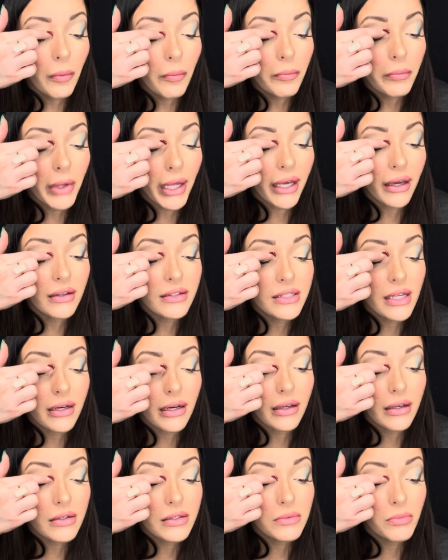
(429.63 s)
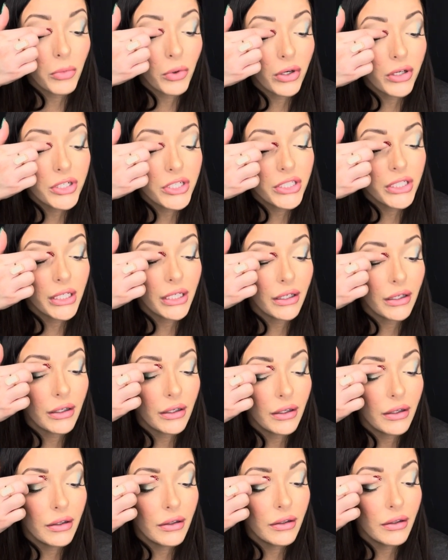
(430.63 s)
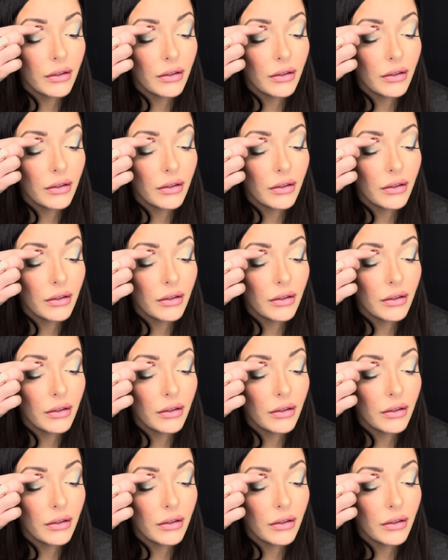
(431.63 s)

Because it is more sheer,